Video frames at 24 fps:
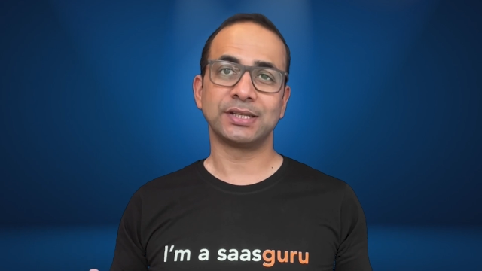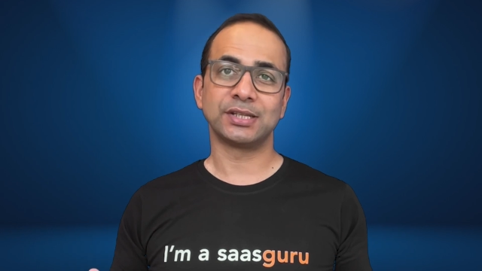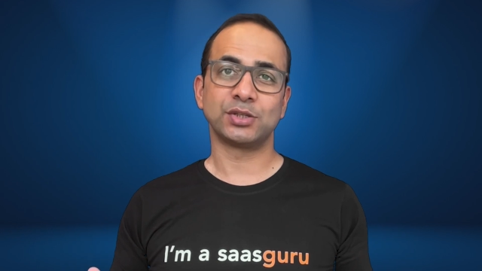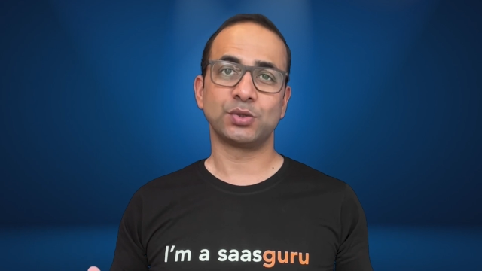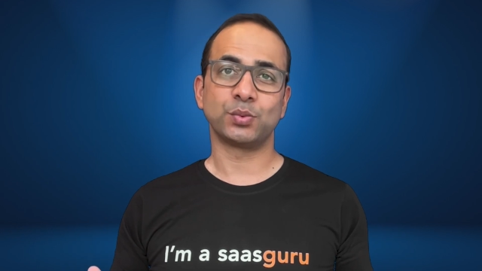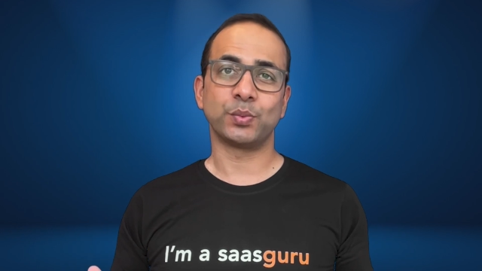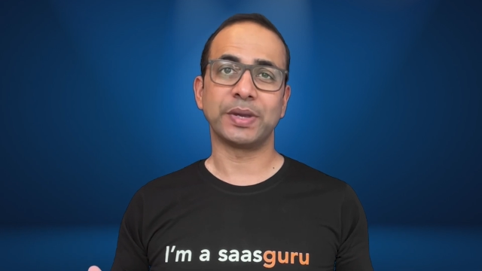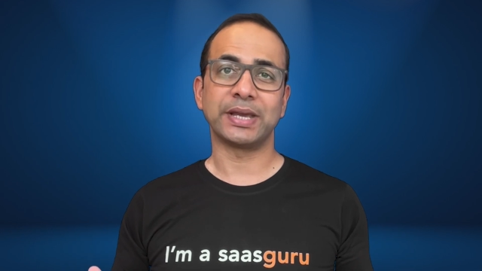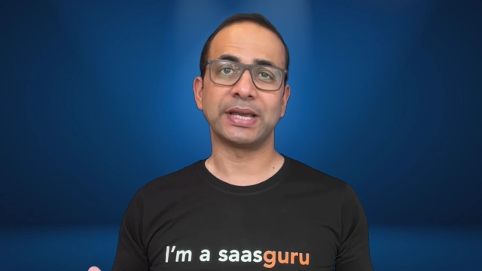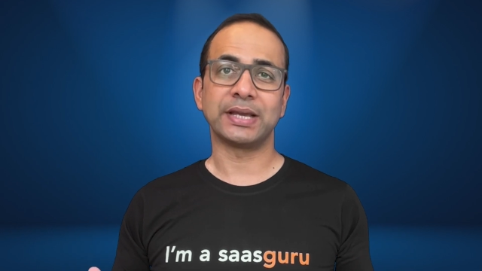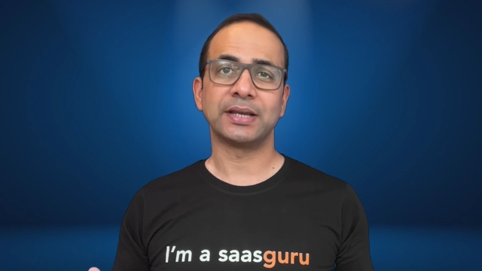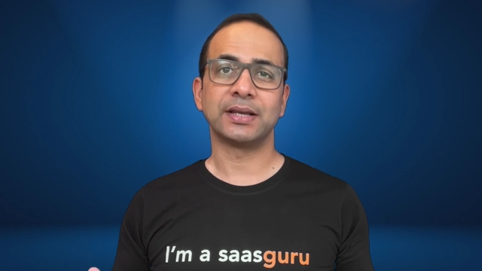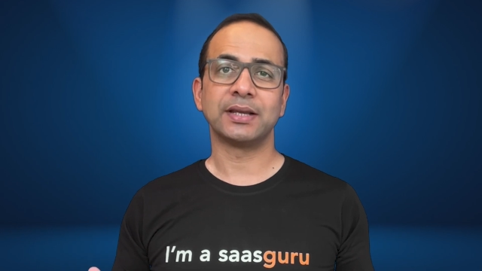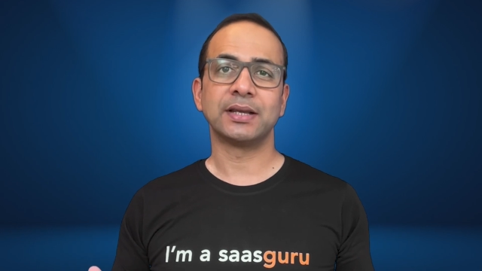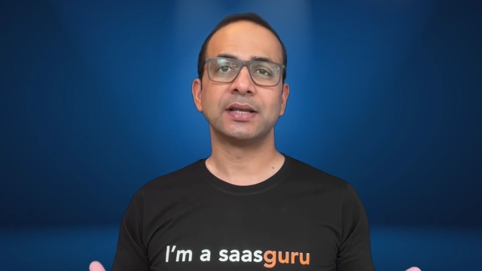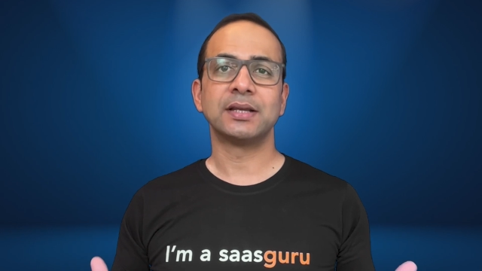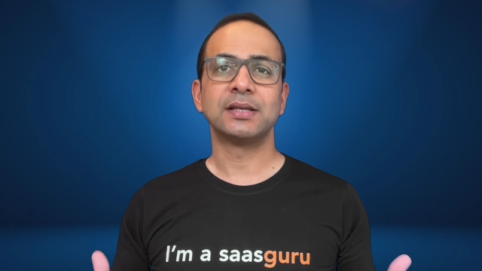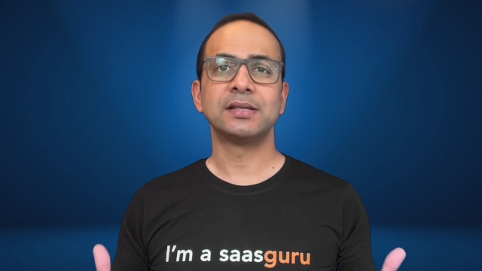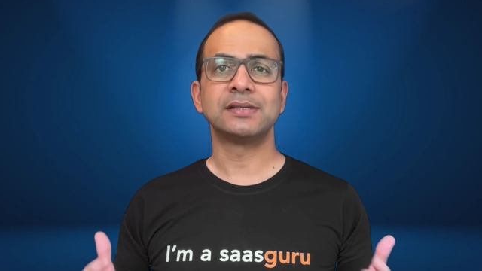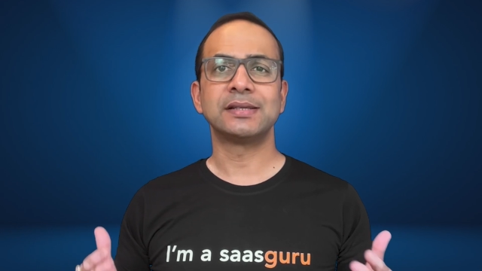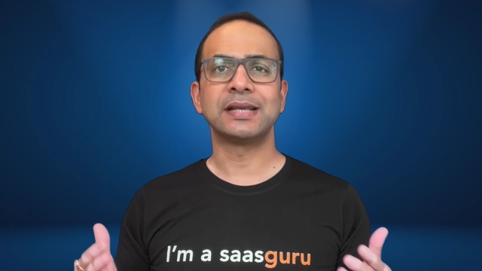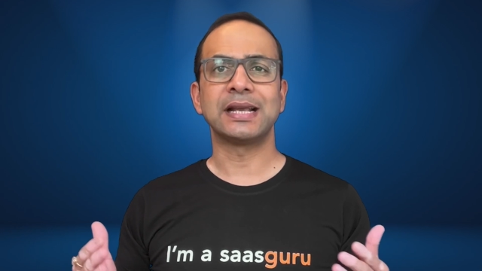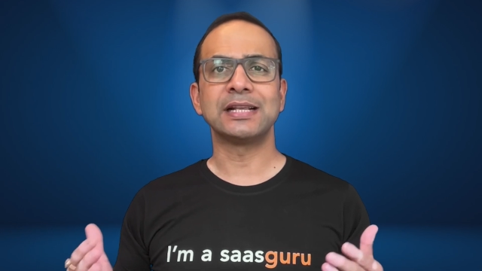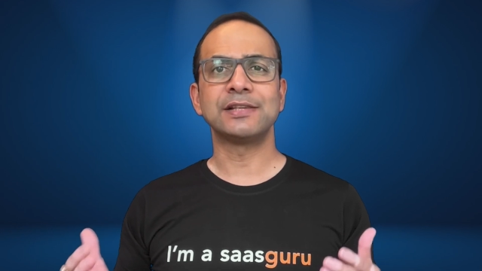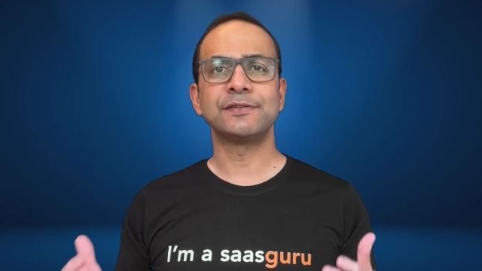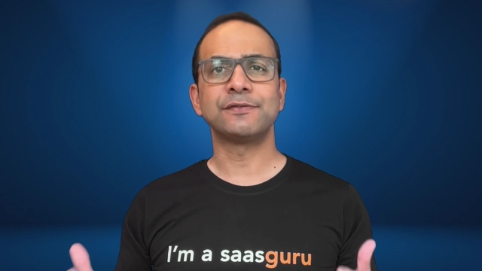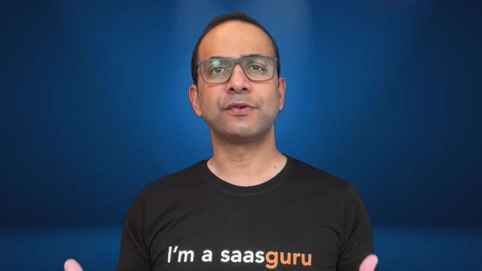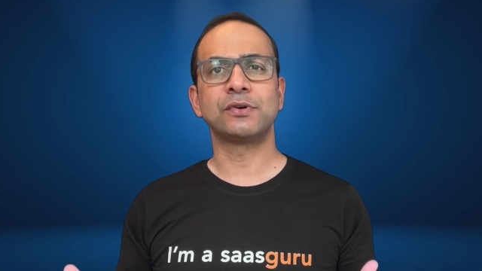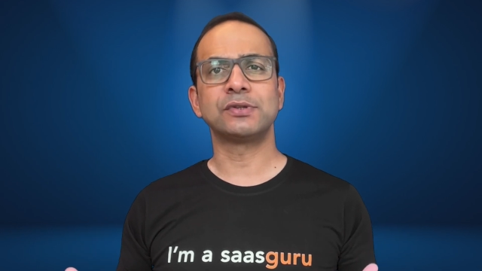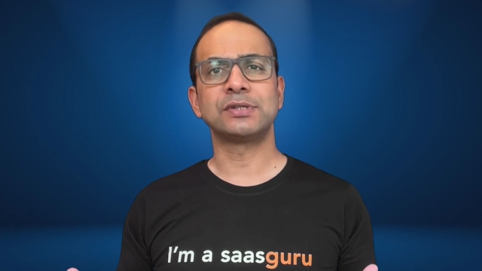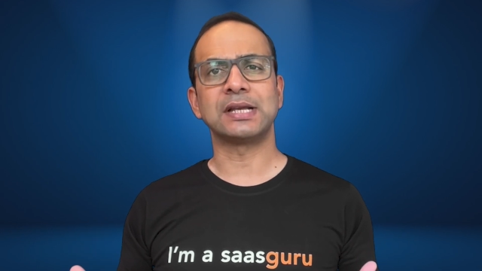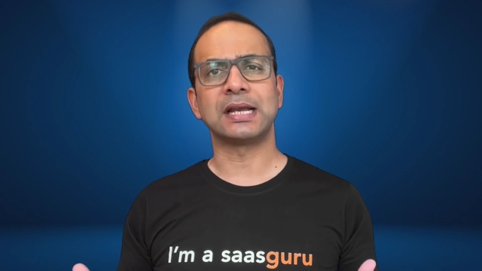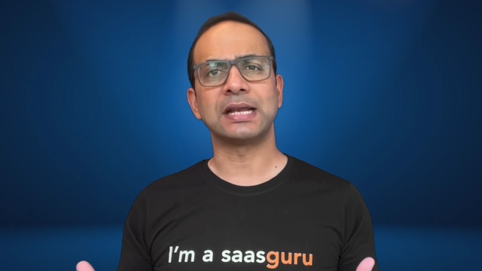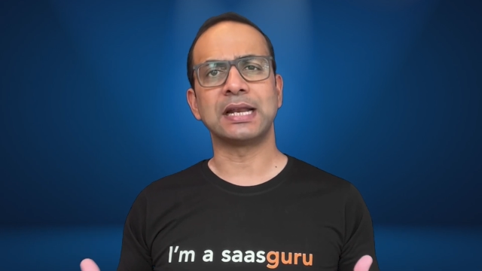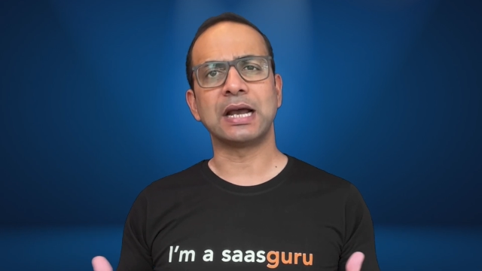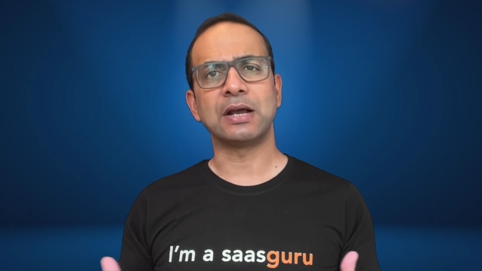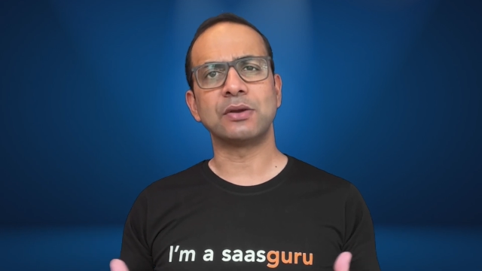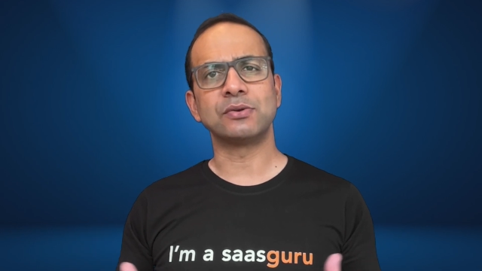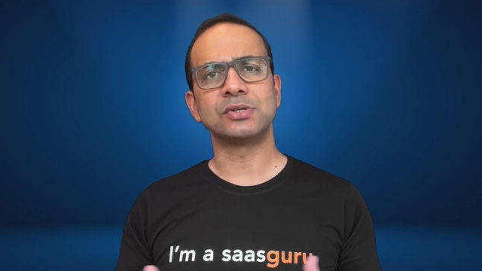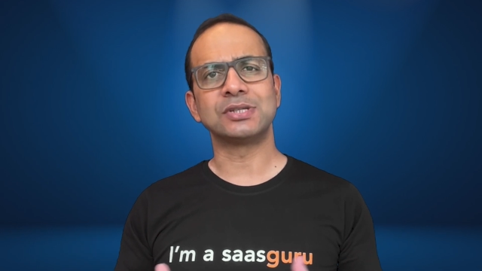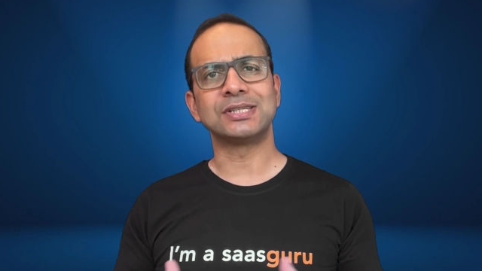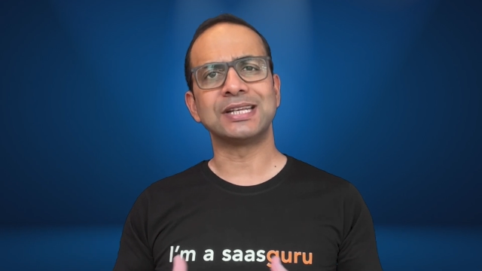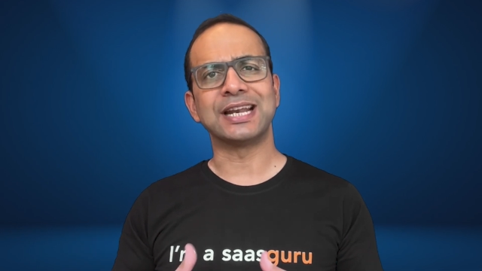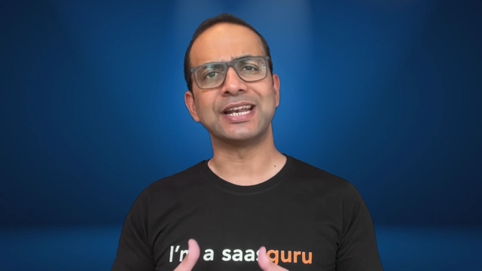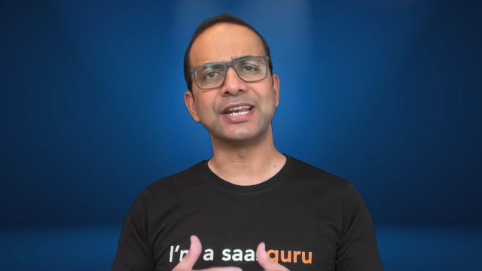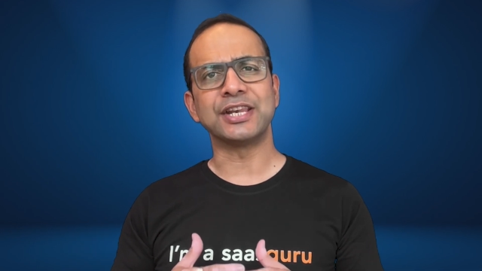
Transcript: this week, Salesforce announced